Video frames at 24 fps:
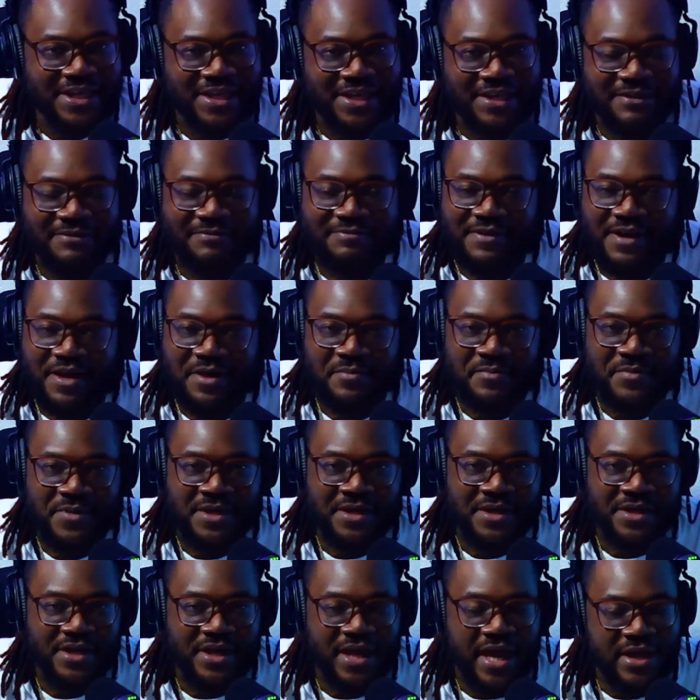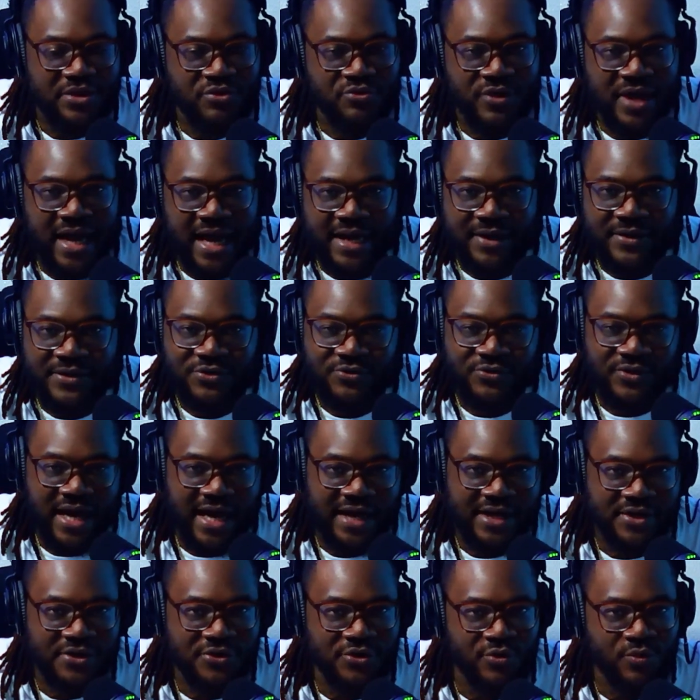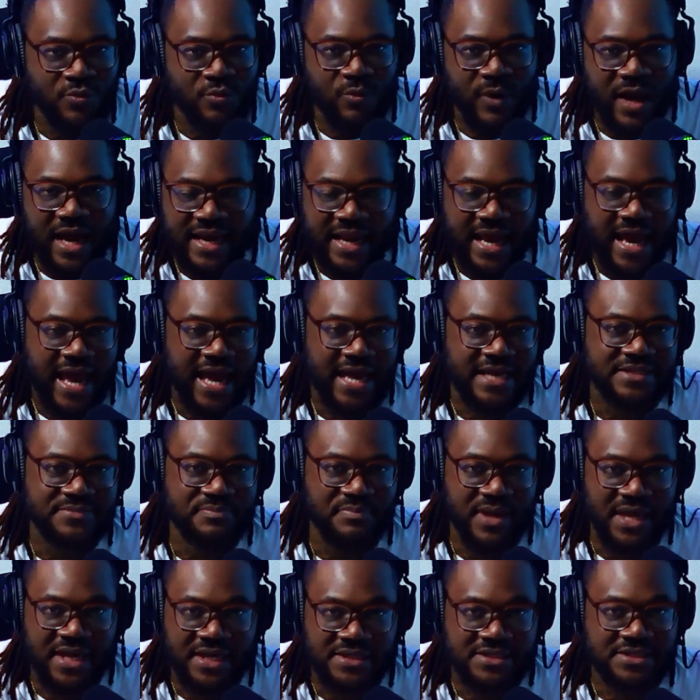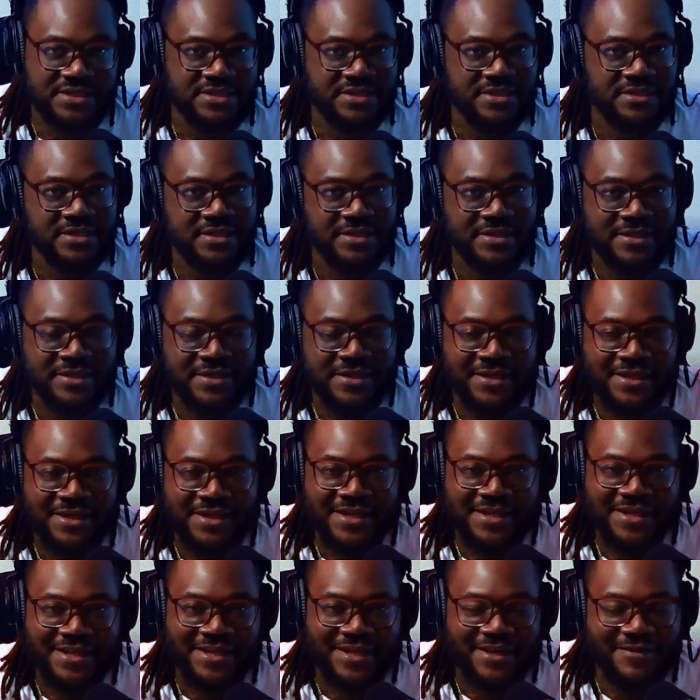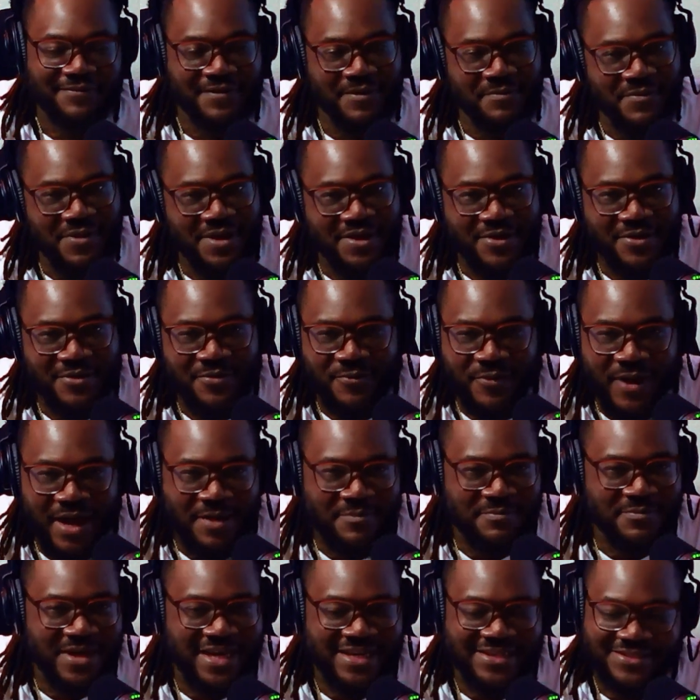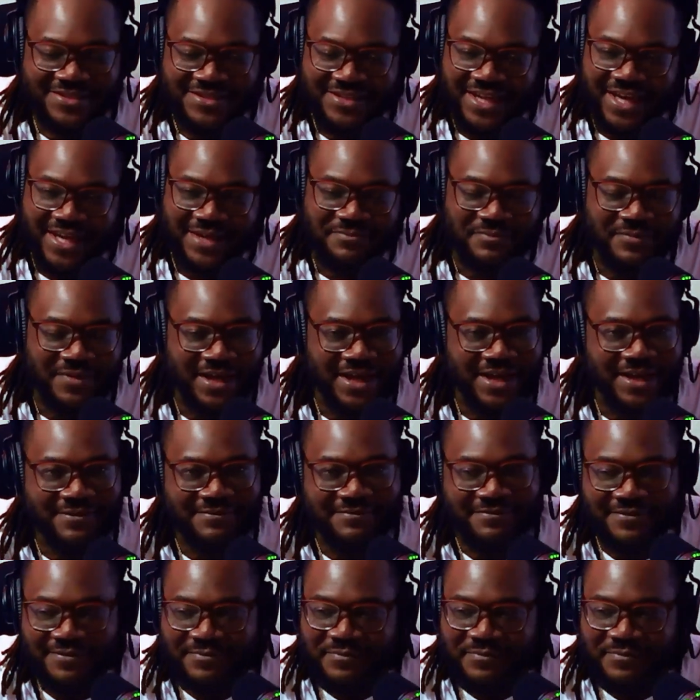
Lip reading: You feel me? And you got a new wet ass bitch. You feel me? A new wet bitch. You like, man,